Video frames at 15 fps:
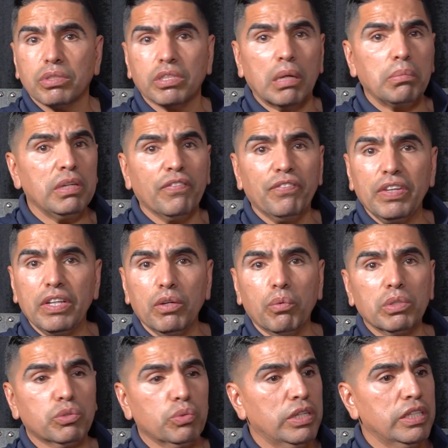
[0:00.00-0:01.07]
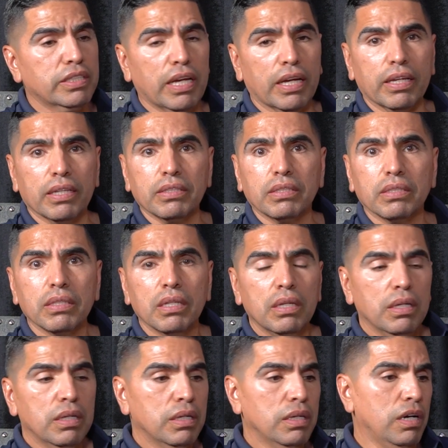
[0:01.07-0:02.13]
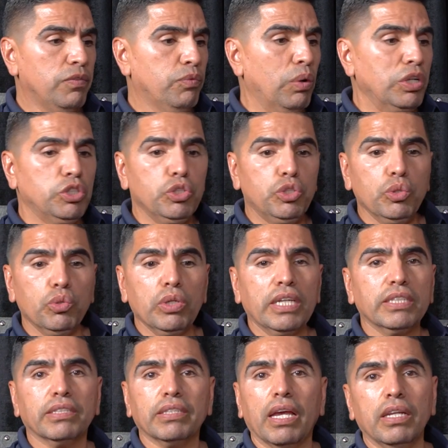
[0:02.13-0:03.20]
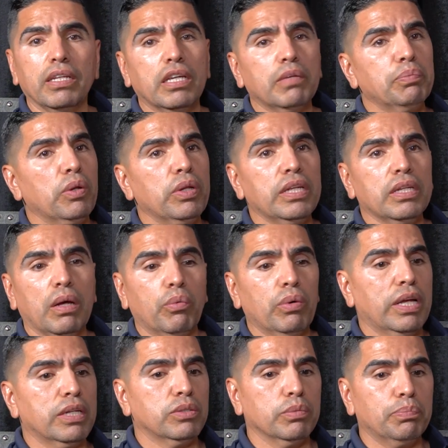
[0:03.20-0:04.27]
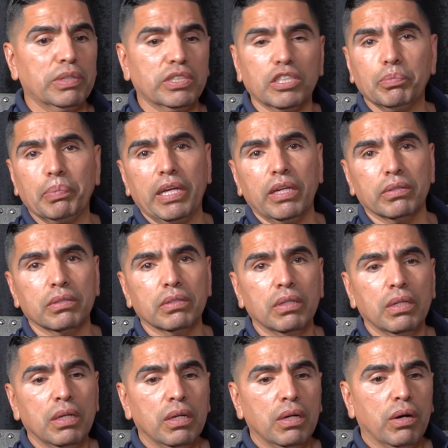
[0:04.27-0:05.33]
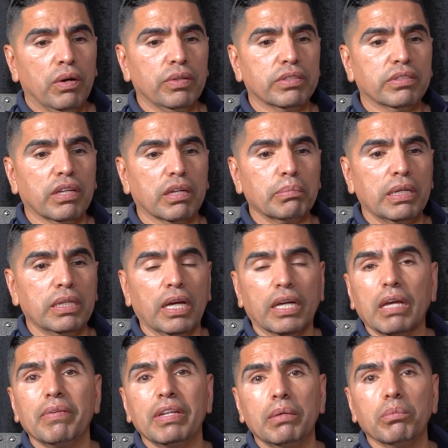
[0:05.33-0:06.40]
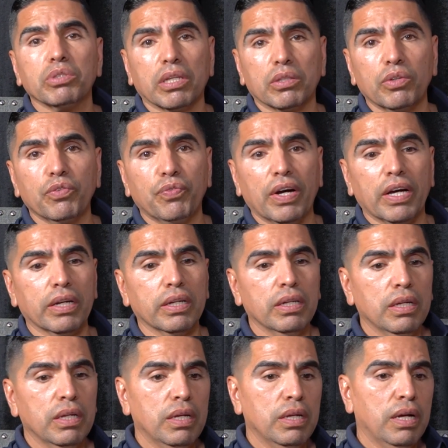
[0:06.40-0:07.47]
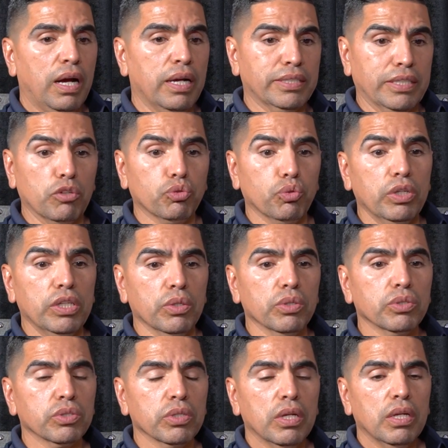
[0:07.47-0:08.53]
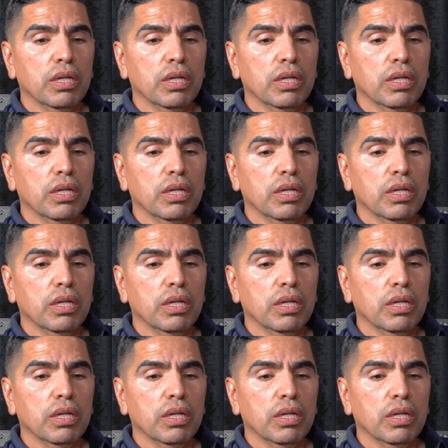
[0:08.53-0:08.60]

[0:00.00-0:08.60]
Send me a video with 20 seconds of what you do, like saying, hey, Piolín, I would like to participate on the segment A que venimos a triunfar a Estados Unidos.